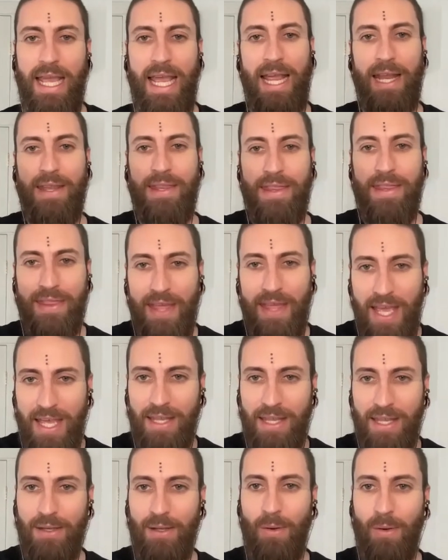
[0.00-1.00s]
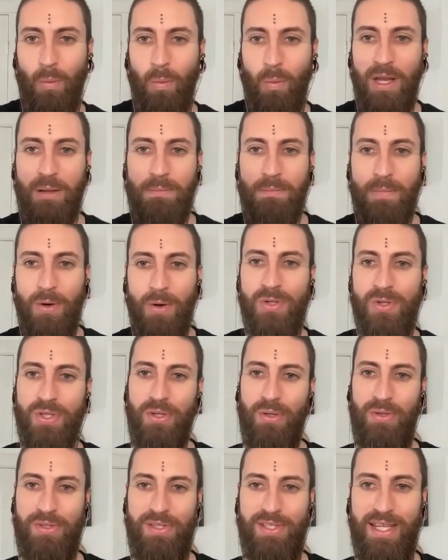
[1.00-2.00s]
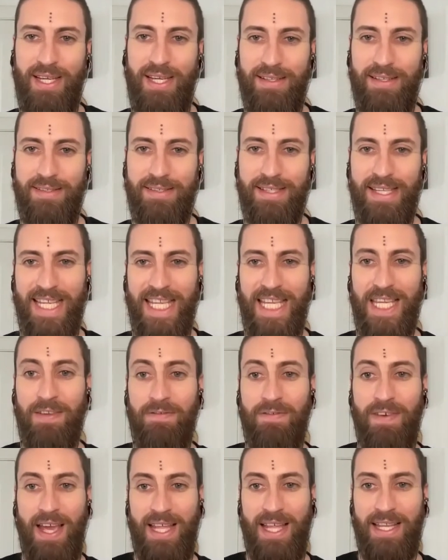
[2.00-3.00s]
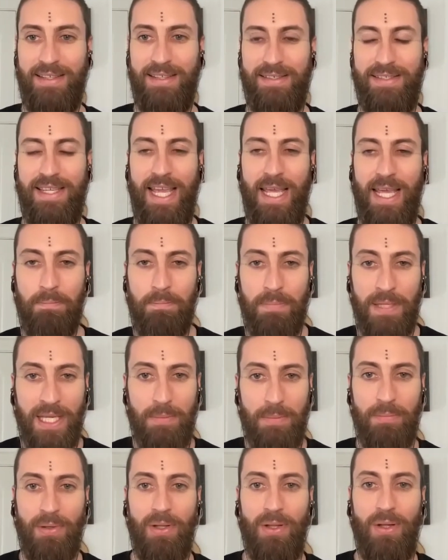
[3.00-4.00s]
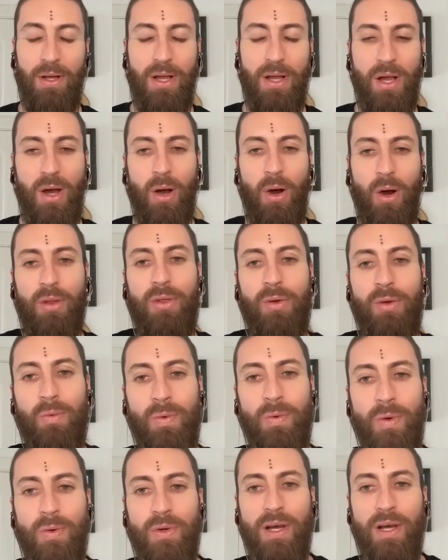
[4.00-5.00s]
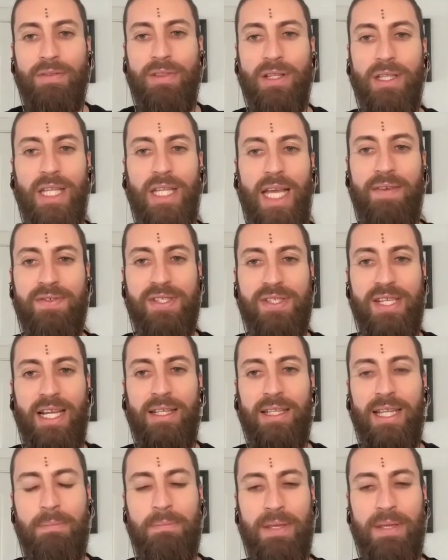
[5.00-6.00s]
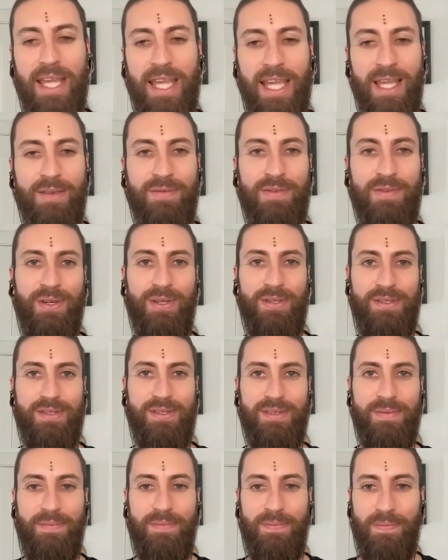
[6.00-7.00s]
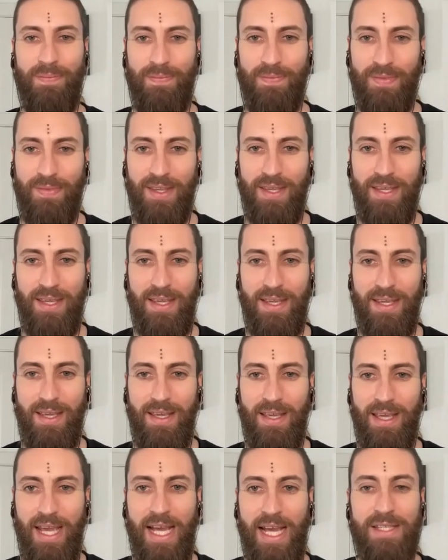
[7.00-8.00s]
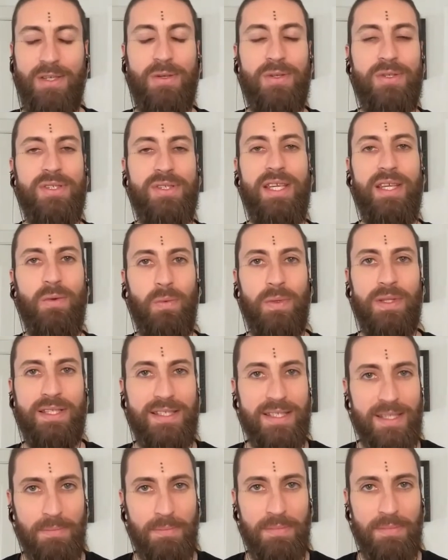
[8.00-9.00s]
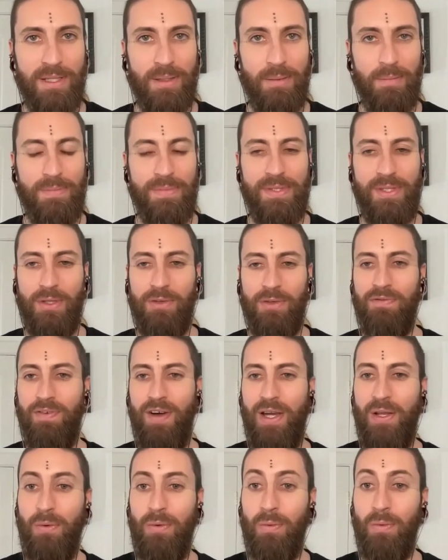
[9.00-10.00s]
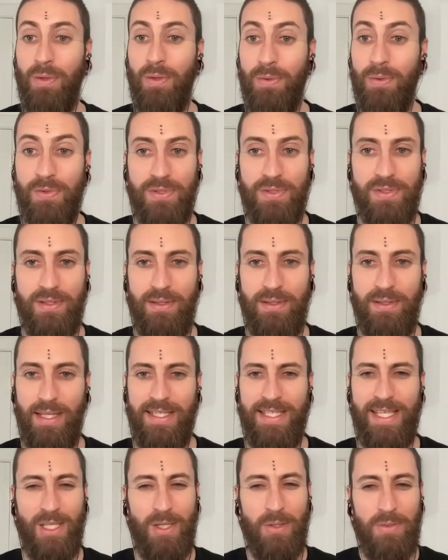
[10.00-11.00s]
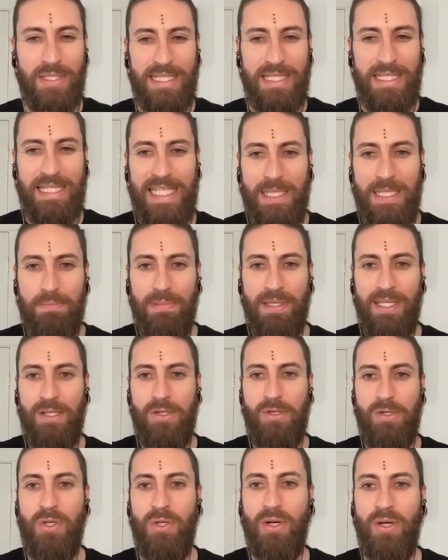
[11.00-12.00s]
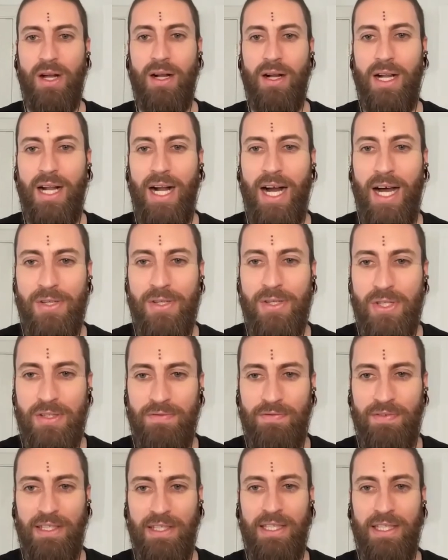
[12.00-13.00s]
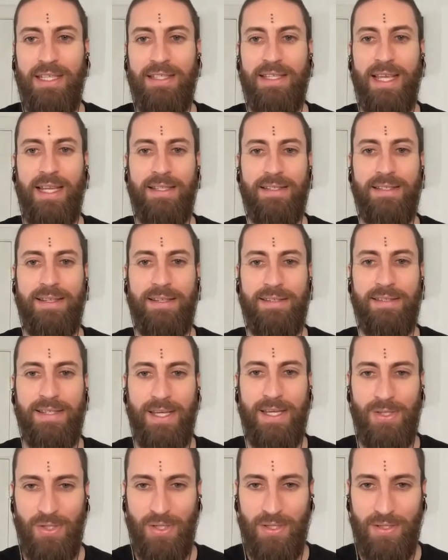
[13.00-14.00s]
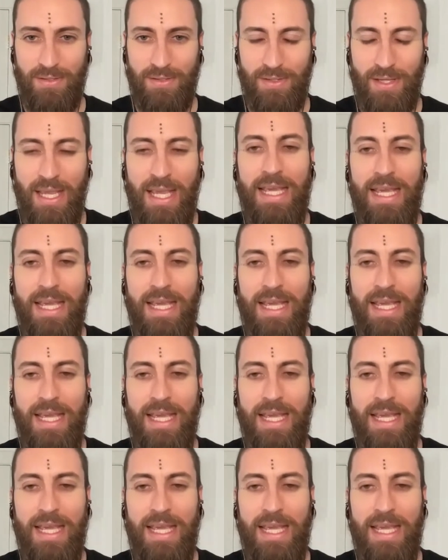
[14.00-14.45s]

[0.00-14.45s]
And then what emotional states, events, and people are the root of the lifestyle and behaviors. As you sit with symptoms, you'll find roots that take you deep into your unconscious feelings and sensations.